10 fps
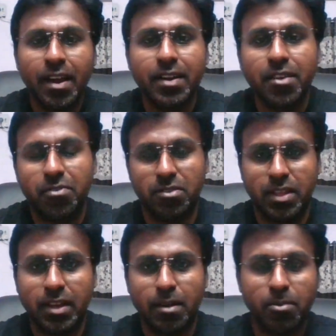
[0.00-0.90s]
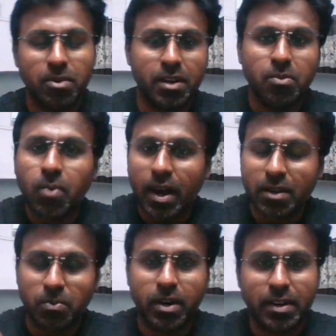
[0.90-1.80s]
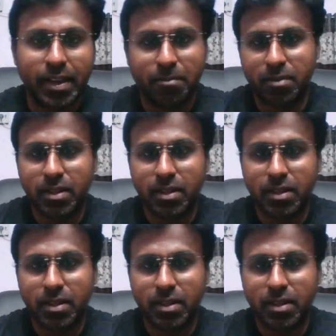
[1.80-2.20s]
And if you think about it, at one time